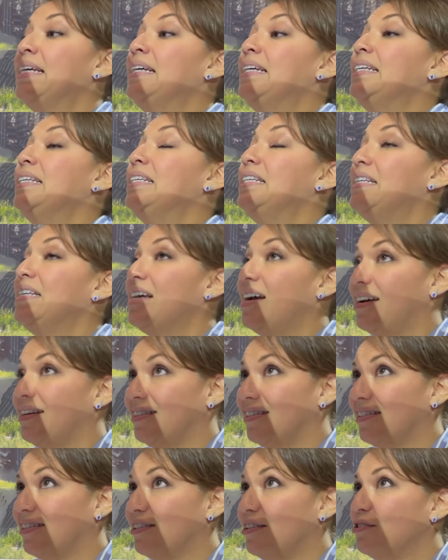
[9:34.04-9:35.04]

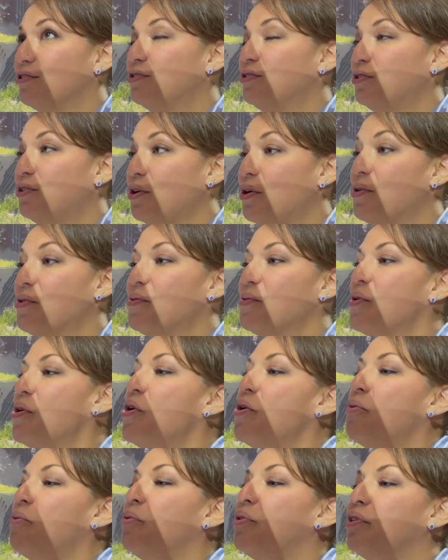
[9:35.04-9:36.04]
Yes. So
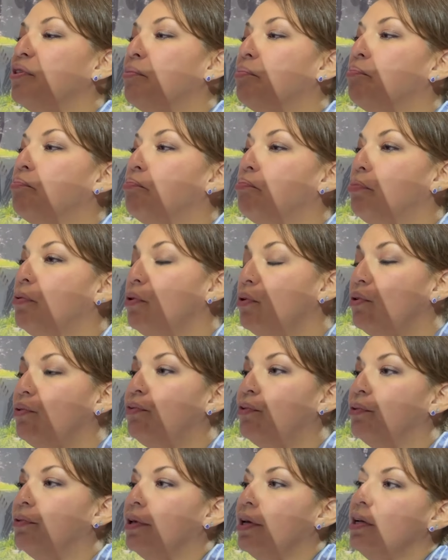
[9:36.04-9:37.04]
one of the
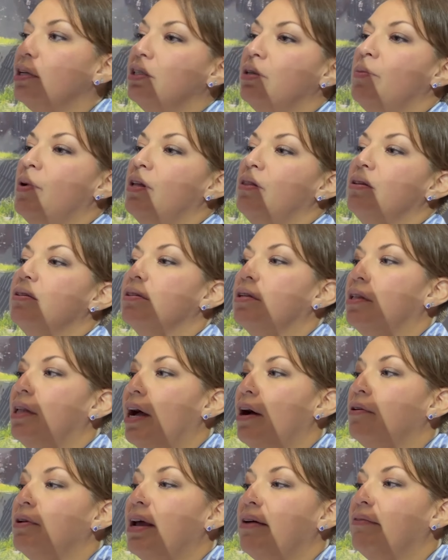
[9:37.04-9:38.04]
beautiful things about this
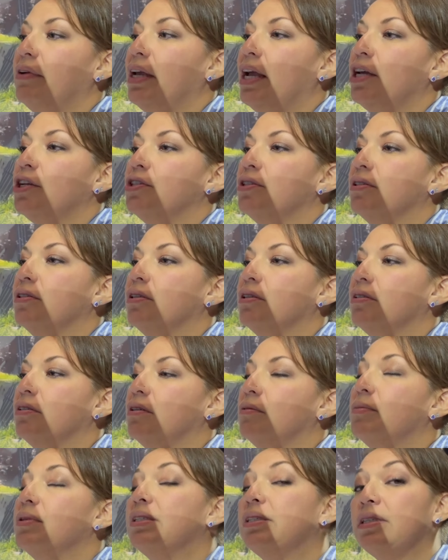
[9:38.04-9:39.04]
cloud navigation
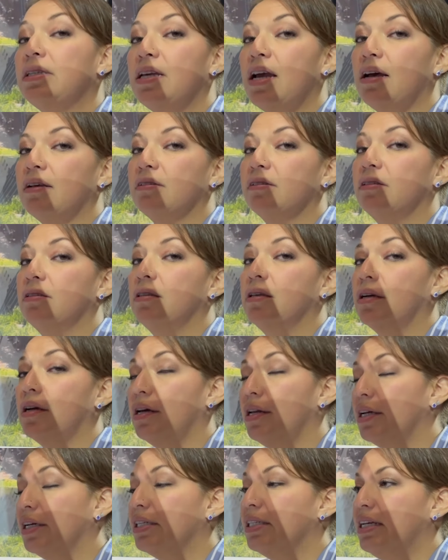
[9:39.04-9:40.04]
system is, yes, the
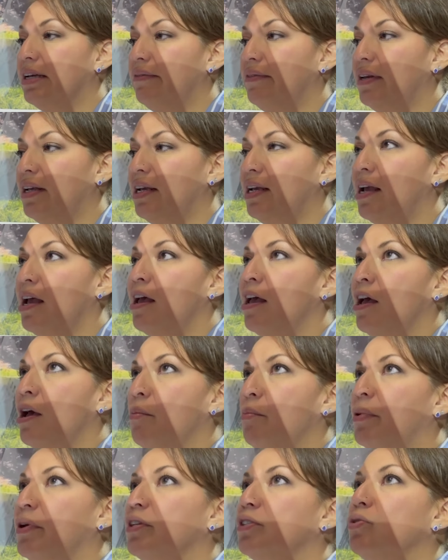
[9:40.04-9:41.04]
connectivity,
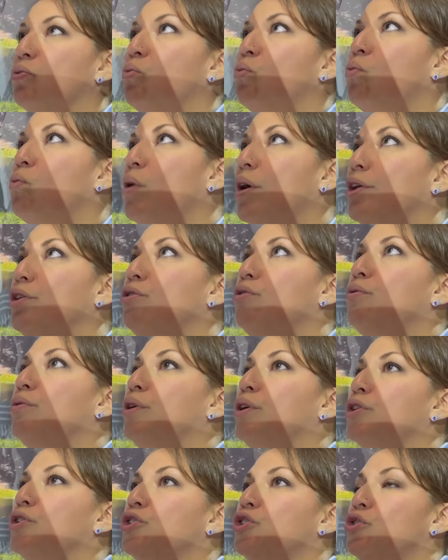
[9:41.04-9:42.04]
but it's what you
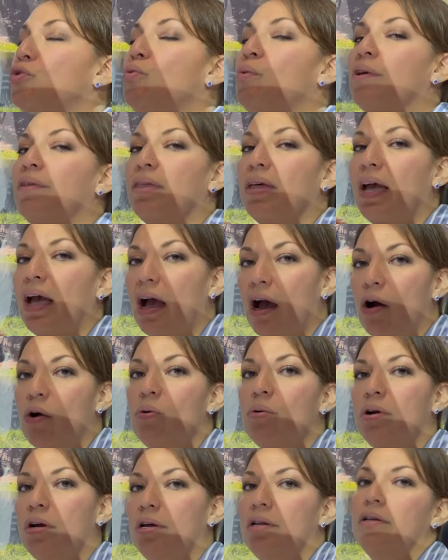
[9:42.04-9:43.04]
can do without
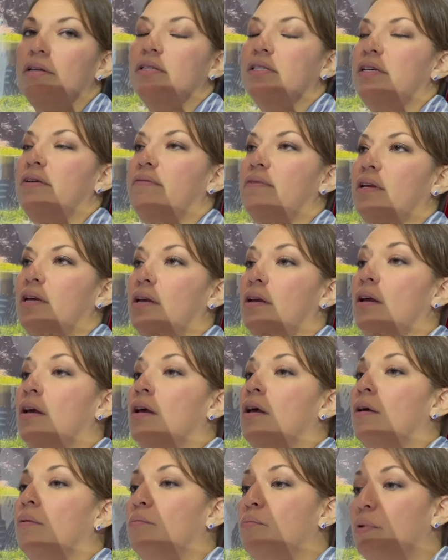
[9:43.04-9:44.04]
connectivity.
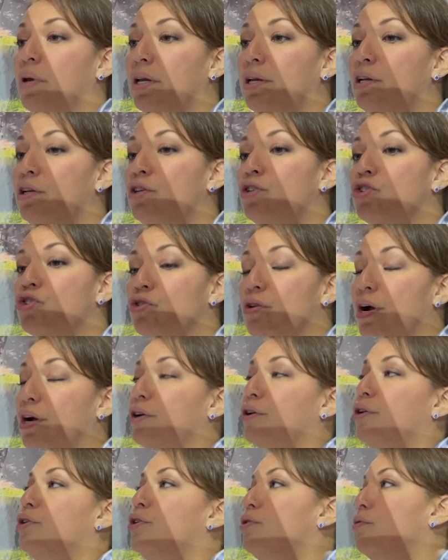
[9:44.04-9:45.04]
Being in a truck,
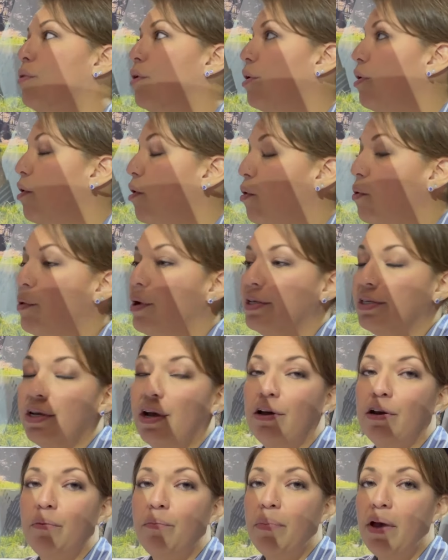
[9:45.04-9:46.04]
you are always out
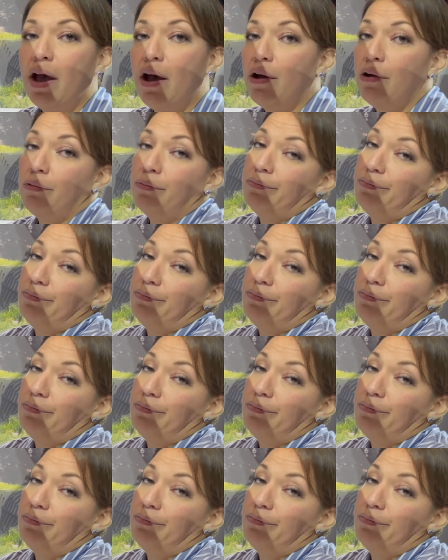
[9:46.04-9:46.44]
and about.